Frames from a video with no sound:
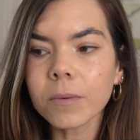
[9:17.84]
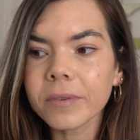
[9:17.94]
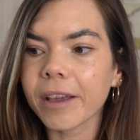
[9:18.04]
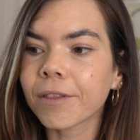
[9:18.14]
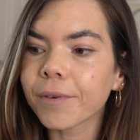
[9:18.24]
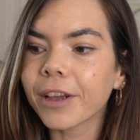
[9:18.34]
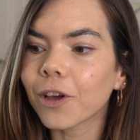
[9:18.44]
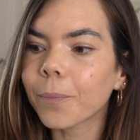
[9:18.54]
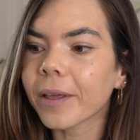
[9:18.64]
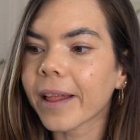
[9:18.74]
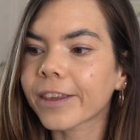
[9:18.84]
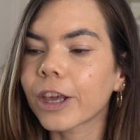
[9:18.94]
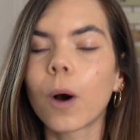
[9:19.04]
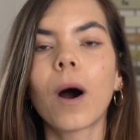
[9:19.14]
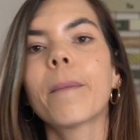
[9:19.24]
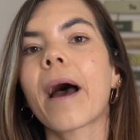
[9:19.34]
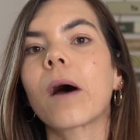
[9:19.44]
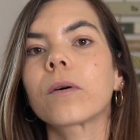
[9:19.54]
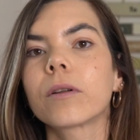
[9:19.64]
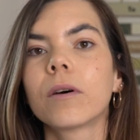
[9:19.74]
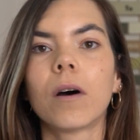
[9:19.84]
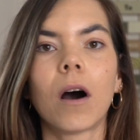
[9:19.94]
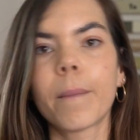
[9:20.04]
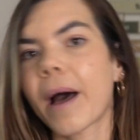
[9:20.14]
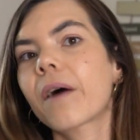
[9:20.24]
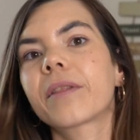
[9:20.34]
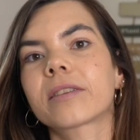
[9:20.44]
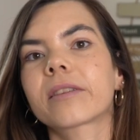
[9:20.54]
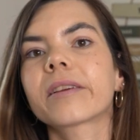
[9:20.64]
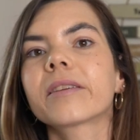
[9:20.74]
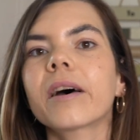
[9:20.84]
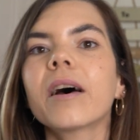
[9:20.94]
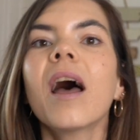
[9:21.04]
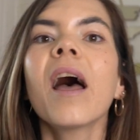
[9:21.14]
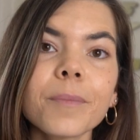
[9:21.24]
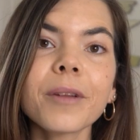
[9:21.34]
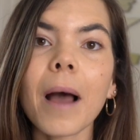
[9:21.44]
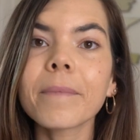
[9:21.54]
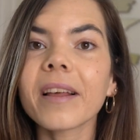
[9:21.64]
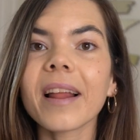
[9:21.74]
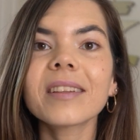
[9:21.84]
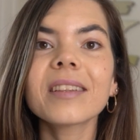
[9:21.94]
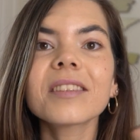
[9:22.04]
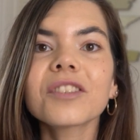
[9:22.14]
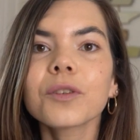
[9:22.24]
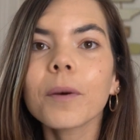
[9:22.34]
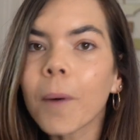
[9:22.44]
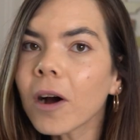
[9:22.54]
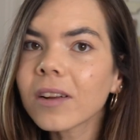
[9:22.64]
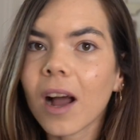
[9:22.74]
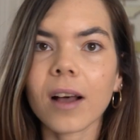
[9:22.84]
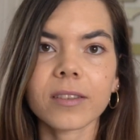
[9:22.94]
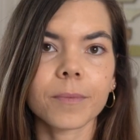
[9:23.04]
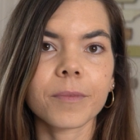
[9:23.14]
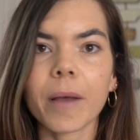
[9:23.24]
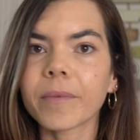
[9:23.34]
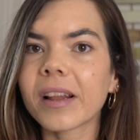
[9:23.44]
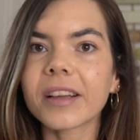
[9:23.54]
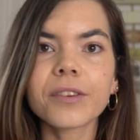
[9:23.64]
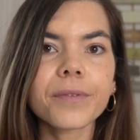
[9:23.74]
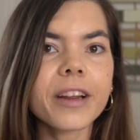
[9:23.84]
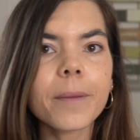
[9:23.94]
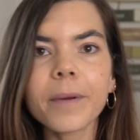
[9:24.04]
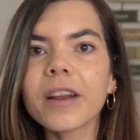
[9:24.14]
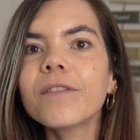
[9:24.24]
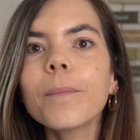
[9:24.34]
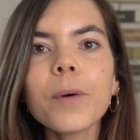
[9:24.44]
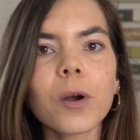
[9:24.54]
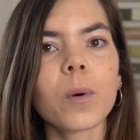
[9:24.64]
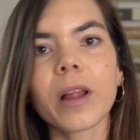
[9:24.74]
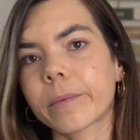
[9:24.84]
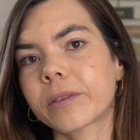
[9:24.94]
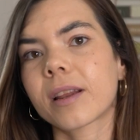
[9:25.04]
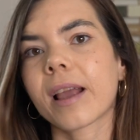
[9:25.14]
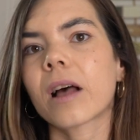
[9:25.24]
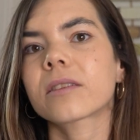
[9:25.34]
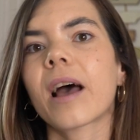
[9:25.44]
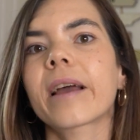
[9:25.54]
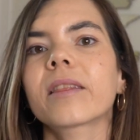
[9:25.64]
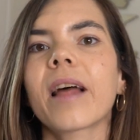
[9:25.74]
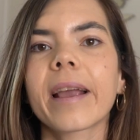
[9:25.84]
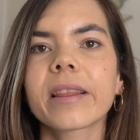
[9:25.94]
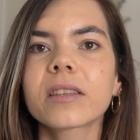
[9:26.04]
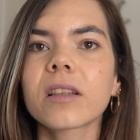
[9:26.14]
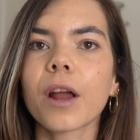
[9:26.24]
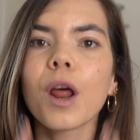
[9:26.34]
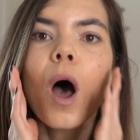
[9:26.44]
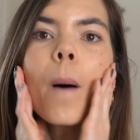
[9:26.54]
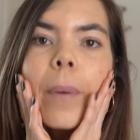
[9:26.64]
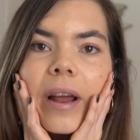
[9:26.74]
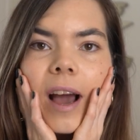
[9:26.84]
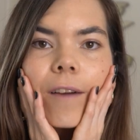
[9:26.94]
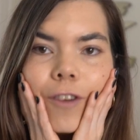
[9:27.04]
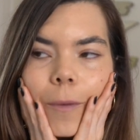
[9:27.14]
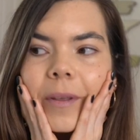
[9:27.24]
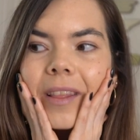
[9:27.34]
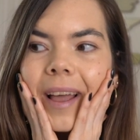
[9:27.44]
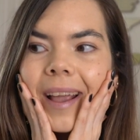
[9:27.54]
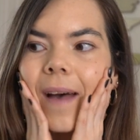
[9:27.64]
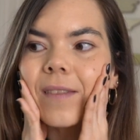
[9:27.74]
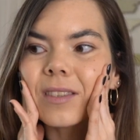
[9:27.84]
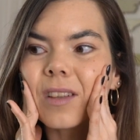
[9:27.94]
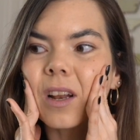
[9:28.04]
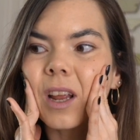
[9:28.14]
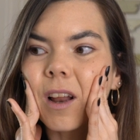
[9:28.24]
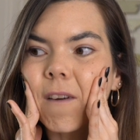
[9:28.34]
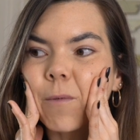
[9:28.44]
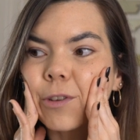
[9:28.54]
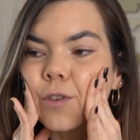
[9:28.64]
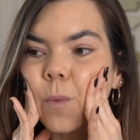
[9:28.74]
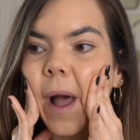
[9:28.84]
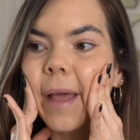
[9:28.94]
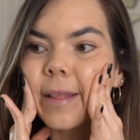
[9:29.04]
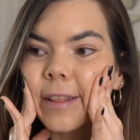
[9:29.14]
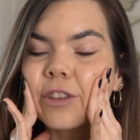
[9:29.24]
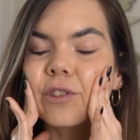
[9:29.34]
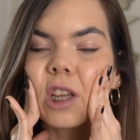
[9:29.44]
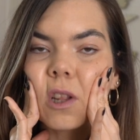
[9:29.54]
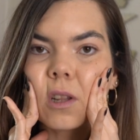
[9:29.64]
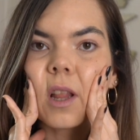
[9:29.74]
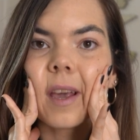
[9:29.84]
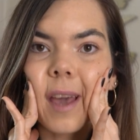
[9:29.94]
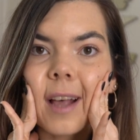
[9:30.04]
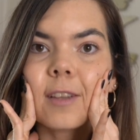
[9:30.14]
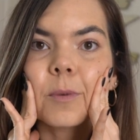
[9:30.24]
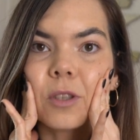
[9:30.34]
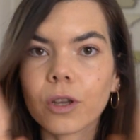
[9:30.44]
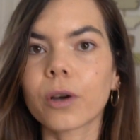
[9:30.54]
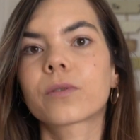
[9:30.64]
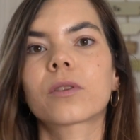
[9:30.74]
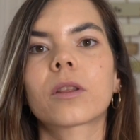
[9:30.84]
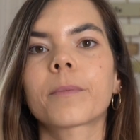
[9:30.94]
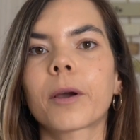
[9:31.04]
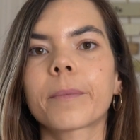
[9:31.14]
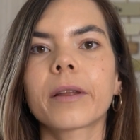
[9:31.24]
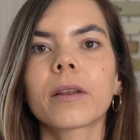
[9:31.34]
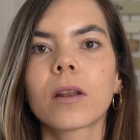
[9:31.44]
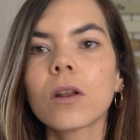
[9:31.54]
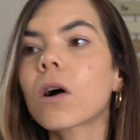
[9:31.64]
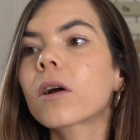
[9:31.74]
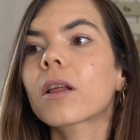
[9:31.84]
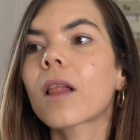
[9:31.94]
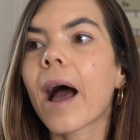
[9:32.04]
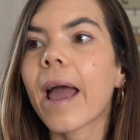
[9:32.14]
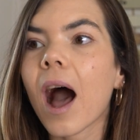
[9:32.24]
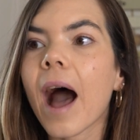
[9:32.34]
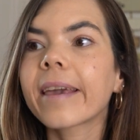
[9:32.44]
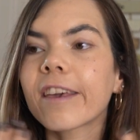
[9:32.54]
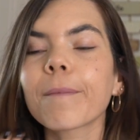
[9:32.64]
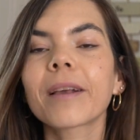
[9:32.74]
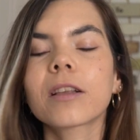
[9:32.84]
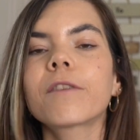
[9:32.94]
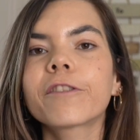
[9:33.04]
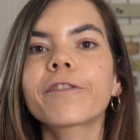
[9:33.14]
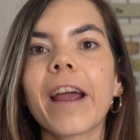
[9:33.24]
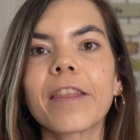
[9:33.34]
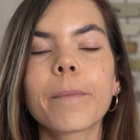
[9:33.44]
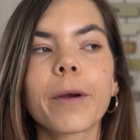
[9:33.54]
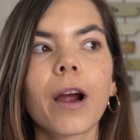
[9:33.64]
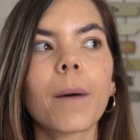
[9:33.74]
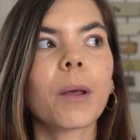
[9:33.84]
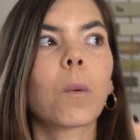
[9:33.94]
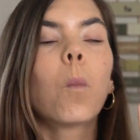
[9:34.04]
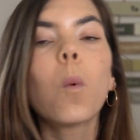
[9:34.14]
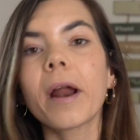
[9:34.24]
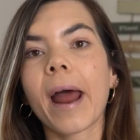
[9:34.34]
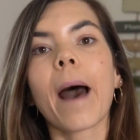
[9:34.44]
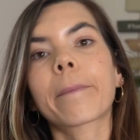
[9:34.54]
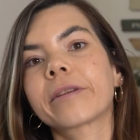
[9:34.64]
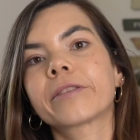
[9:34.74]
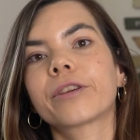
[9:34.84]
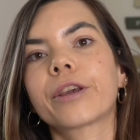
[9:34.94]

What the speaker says: Come day 3, you'll be like, yo, I'm out. I'm out of this, Linda. Sometimes I like to listen to a podcast. Sometimes I like to read a bit of a book while I'm sitting outside and lying in the sun. But I've not been lying out in the sun enough, which is why I literally look like Casper's ghost at the moment. Not gonna lie, I give myself a fright in the mirror. I'm like, what happened to